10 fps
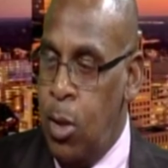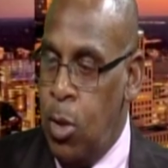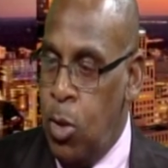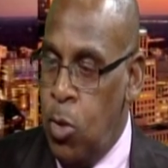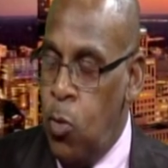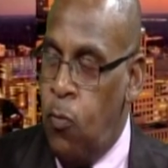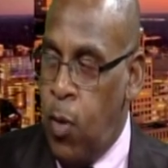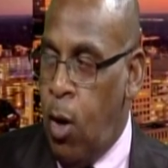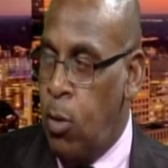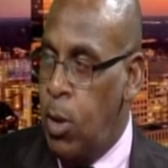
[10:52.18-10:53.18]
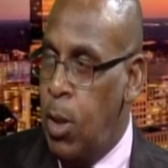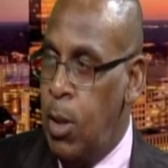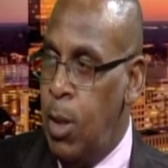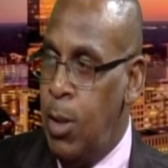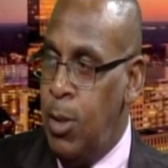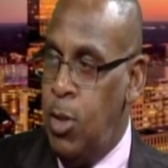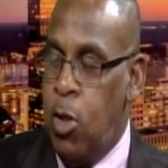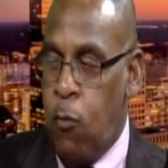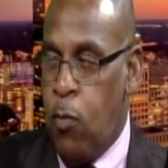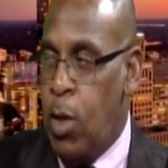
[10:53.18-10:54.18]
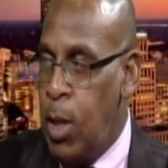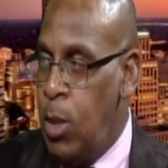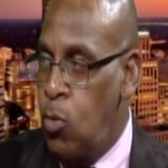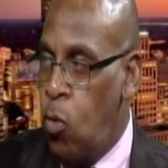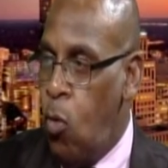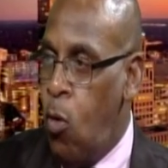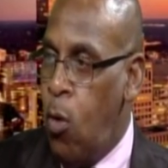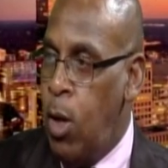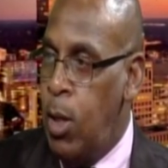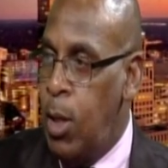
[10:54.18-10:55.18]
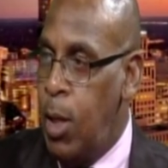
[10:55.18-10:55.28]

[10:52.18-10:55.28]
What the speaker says: you felt differently toward